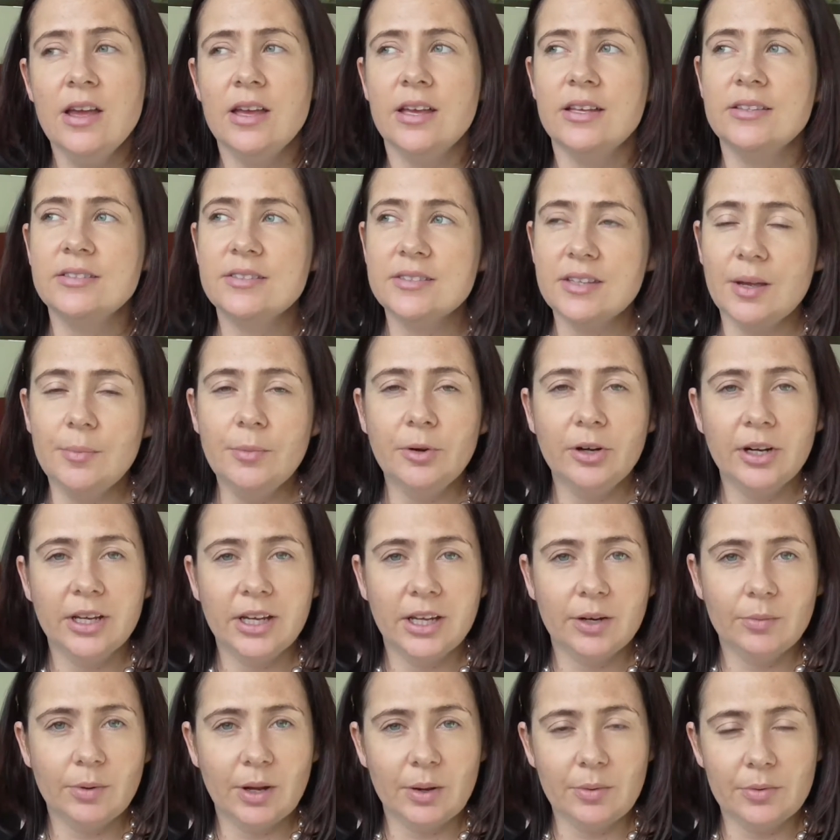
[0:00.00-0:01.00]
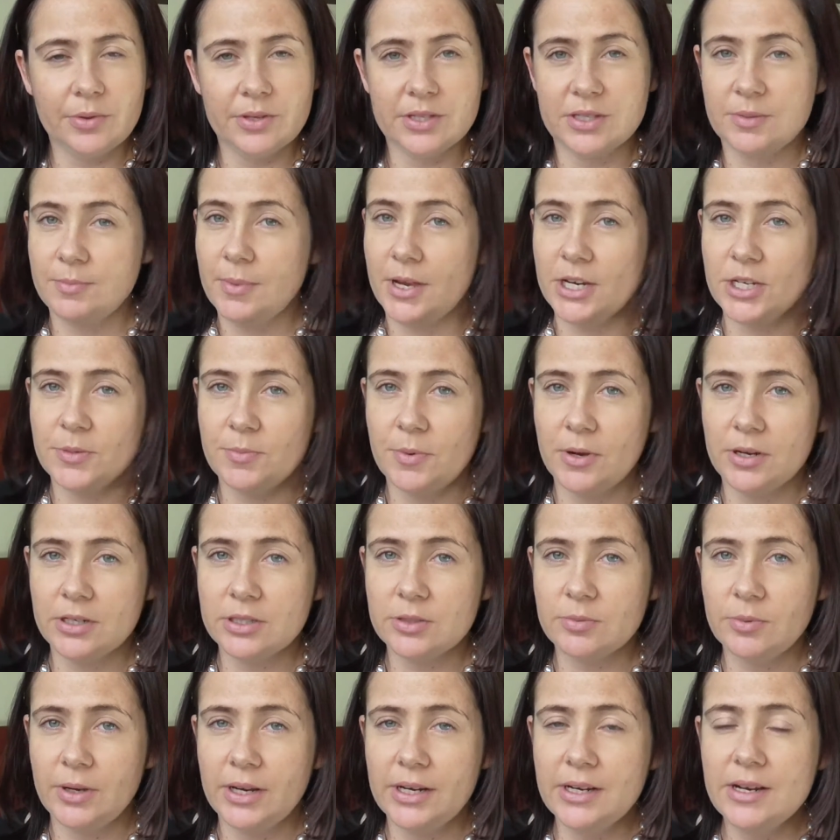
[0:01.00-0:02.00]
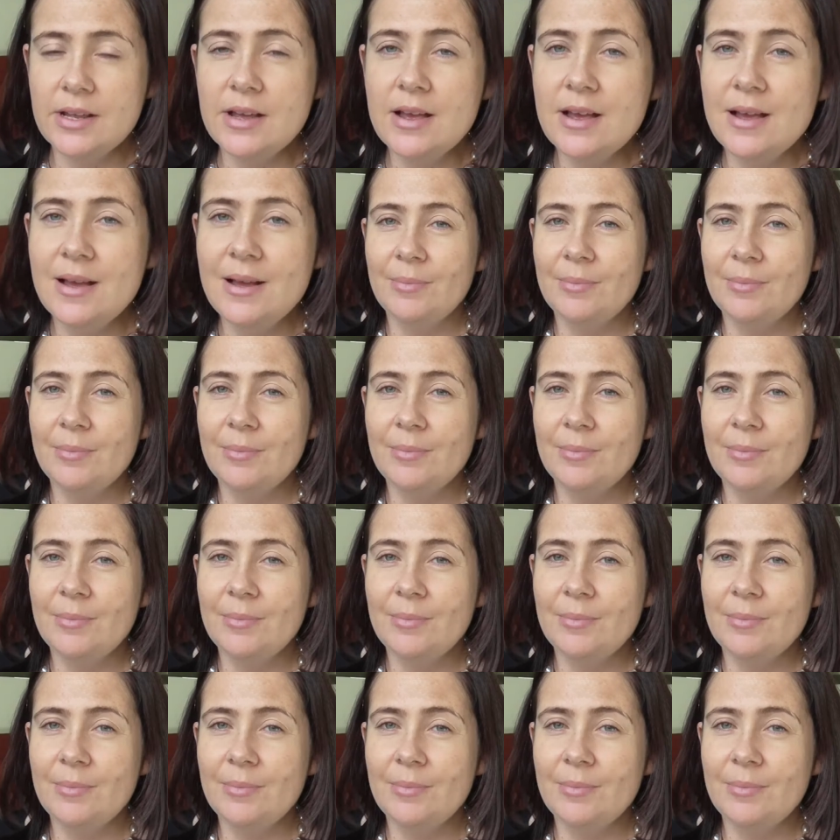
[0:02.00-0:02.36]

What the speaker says: In summer I get away with the Smashbox one,